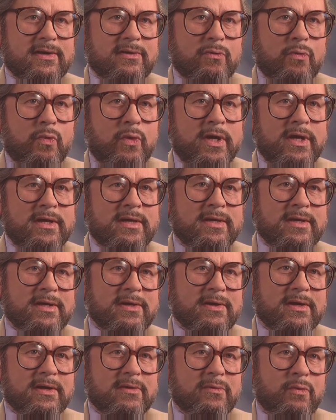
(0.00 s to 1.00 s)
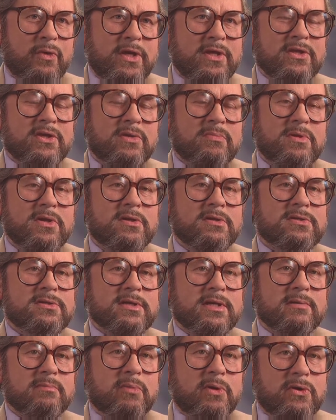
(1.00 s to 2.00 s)
we the
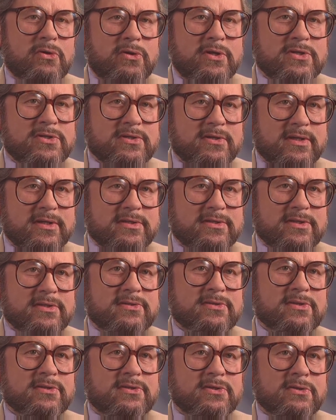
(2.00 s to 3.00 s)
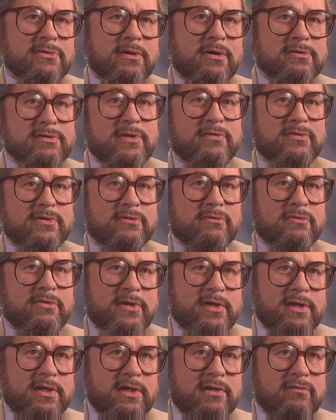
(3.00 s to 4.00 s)
community employ scientists to do our difficult
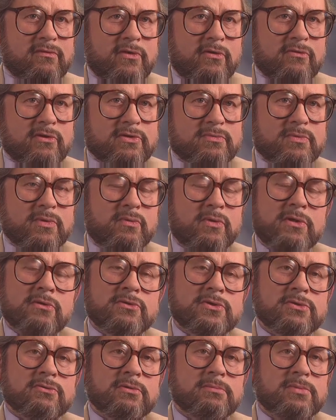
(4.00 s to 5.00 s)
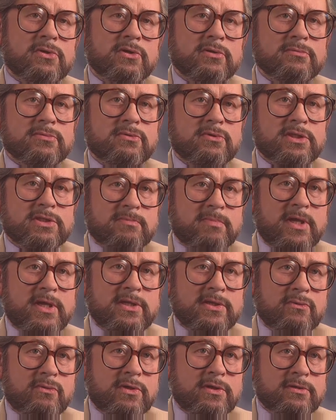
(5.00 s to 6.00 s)
thinking for us, but we also employ them to
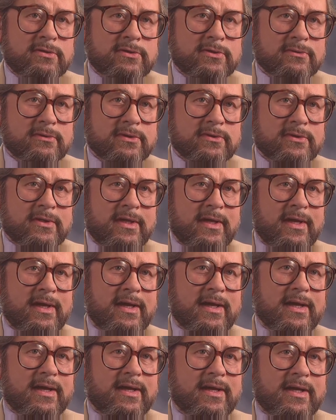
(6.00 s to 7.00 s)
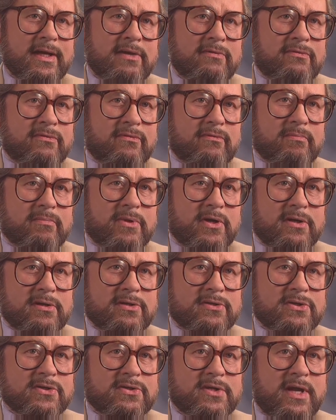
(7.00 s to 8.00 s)
explain the world to us. If
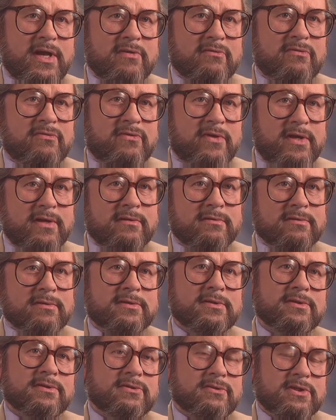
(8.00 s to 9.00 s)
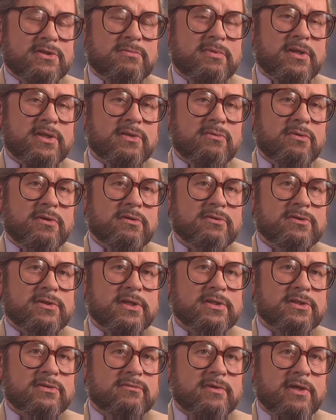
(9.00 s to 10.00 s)
biologists have failed to explain the world
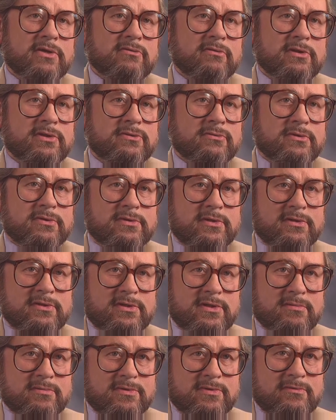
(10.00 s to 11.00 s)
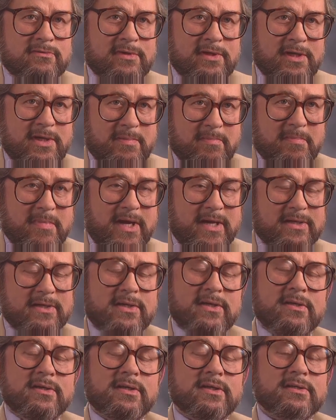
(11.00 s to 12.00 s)
satisfactorily to us in terms of
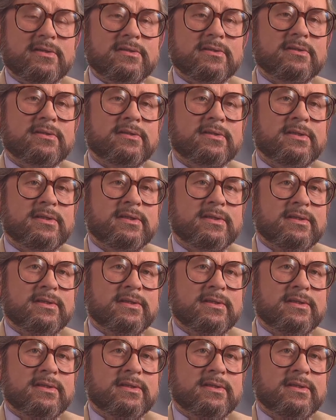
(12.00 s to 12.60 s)
mankind and